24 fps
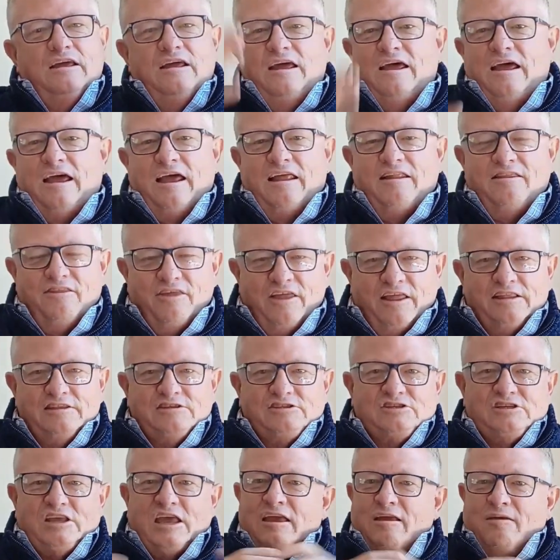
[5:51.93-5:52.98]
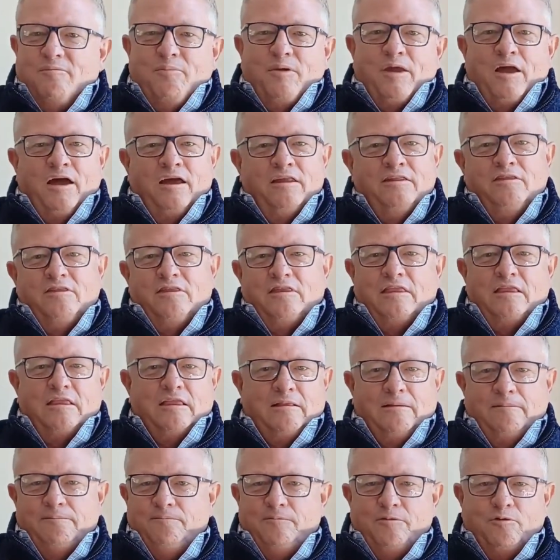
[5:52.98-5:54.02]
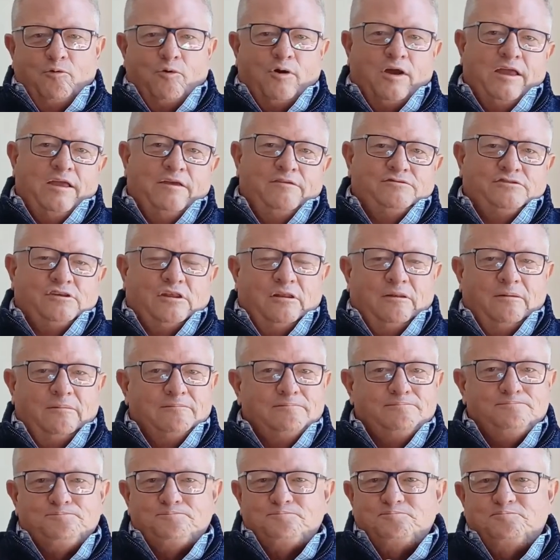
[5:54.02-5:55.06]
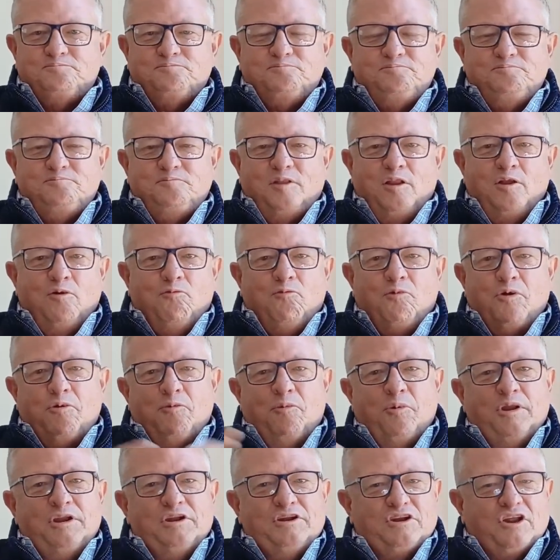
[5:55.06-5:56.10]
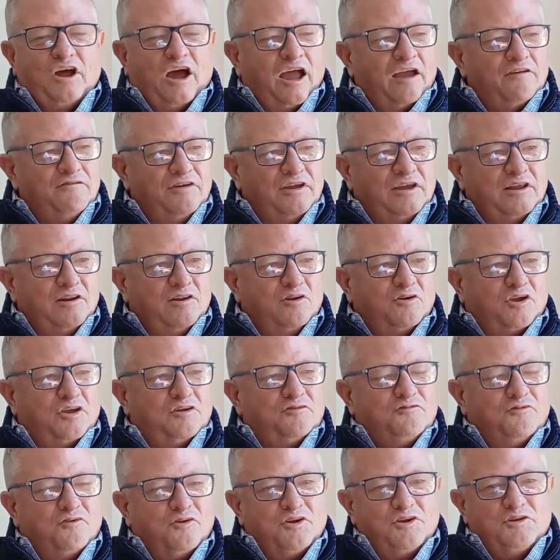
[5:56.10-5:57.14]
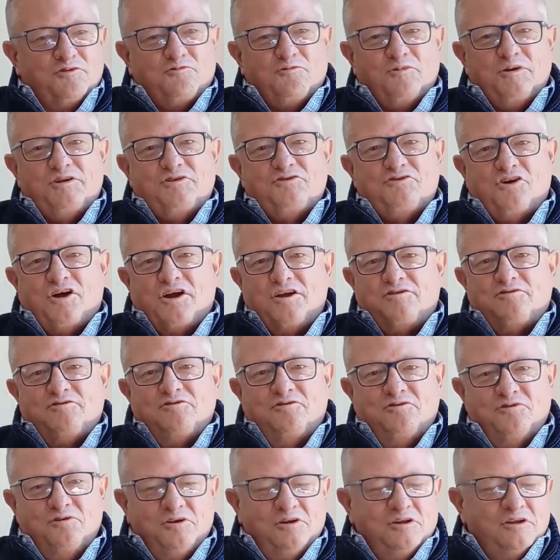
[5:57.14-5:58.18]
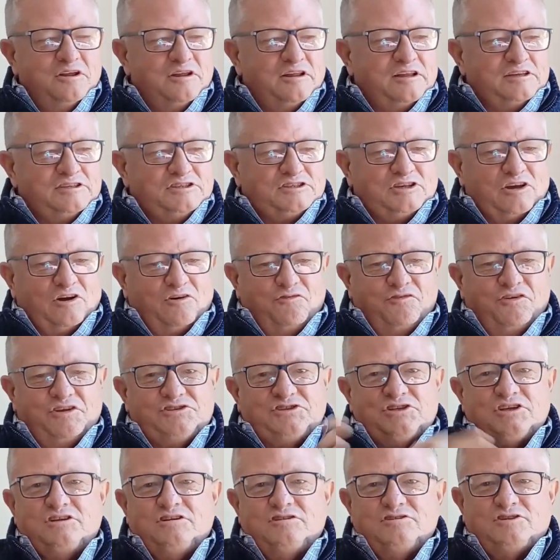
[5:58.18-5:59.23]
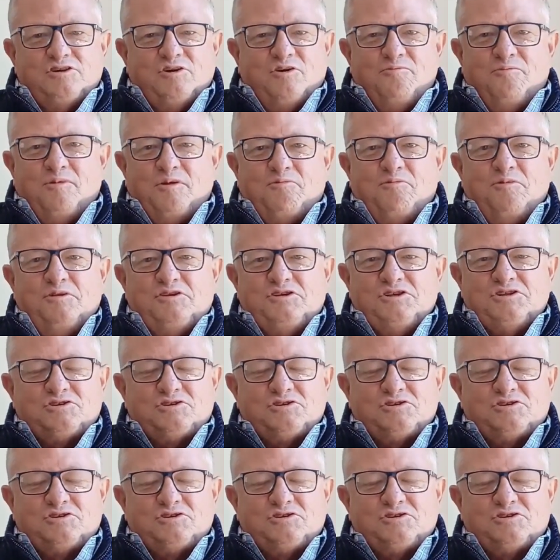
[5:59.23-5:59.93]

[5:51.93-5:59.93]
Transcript: and then sank behind the waves. And we went diving looking for it. We tried to salvage it and so on, but we just